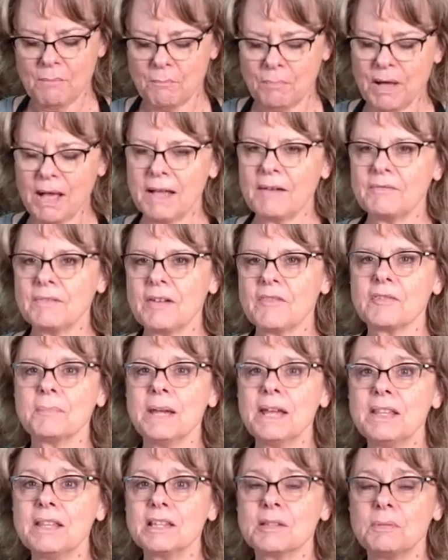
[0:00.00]
but I've never
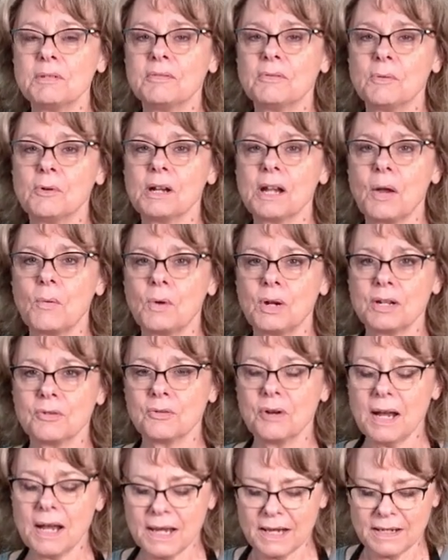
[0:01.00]
made this before and I want to
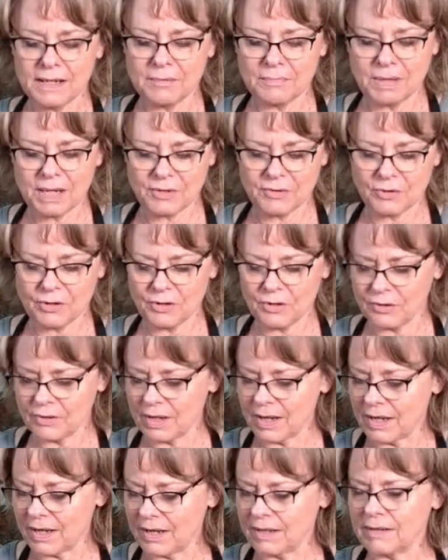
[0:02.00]
try it and make sure
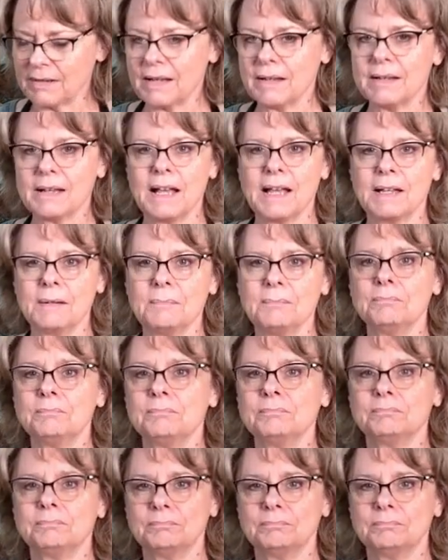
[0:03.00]
that I'm